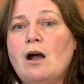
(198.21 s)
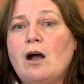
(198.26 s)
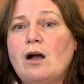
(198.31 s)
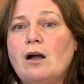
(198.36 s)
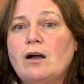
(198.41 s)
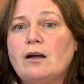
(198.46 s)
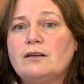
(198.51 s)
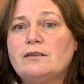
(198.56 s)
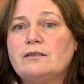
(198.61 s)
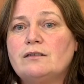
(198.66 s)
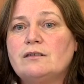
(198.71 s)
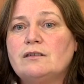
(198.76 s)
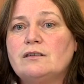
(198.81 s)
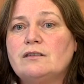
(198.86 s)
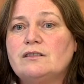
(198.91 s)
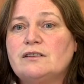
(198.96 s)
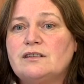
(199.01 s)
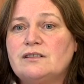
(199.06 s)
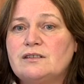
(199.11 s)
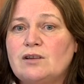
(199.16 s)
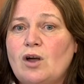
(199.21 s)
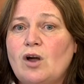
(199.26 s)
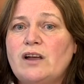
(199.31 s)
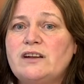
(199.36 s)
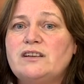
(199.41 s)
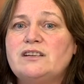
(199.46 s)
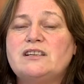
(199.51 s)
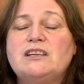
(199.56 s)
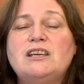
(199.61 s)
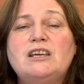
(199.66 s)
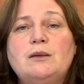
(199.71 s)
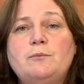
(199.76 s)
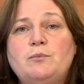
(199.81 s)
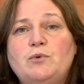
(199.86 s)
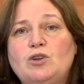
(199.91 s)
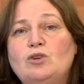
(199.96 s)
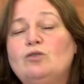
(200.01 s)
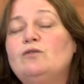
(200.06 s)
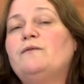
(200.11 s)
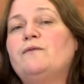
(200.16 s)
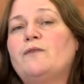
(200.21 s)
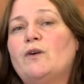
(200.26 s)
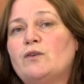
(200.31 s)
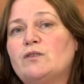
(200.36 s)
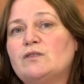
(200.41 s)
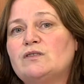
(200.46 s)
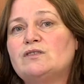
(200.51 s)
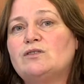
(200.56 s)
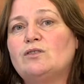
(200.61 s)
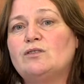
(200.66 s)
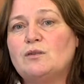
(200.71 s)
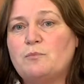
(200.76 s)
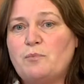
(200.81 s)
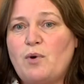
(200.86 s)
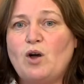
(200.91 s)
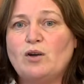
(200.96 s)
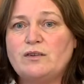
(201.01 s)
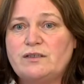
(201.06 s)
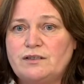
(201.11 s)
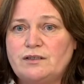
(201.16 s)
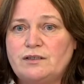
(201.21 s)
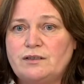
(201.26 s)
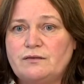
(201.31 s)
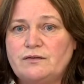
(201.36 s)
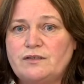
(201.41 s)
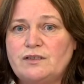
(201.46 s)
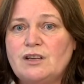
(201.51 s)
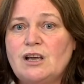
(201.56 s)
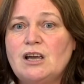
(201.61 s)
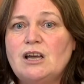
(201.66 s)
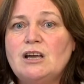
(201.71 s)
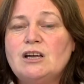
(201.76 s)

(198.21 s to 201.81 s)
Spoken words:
are designed to keep you focused on the positives,